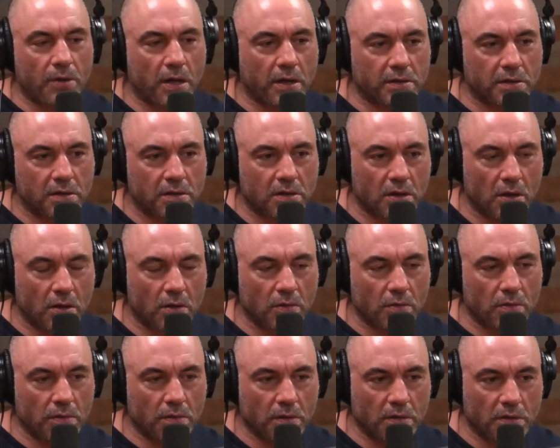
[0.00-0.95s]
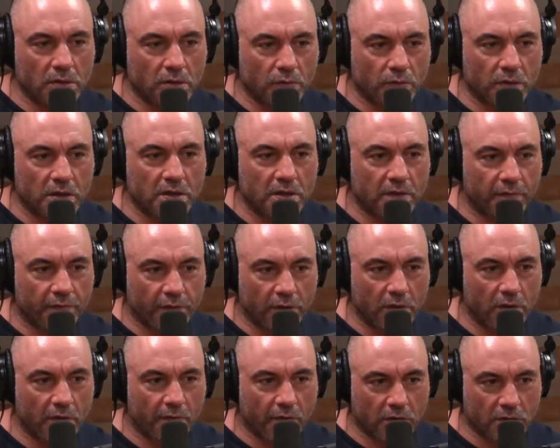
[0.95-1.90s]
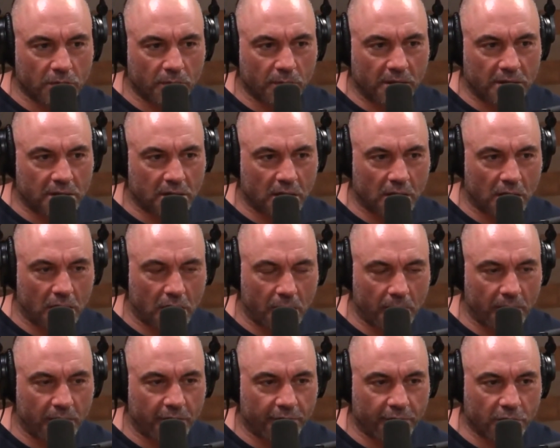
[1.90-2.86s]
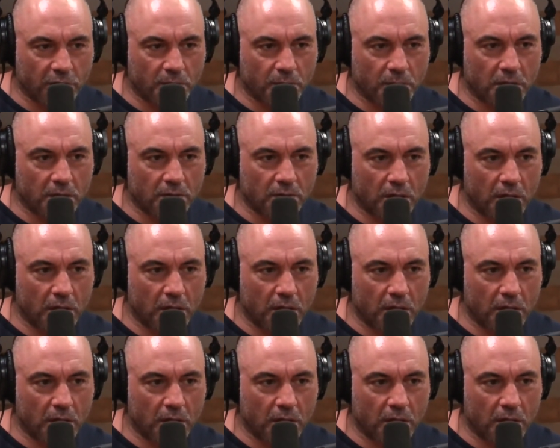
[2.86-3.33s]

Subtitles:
losses, though, is the reason for universal basic income in the first place,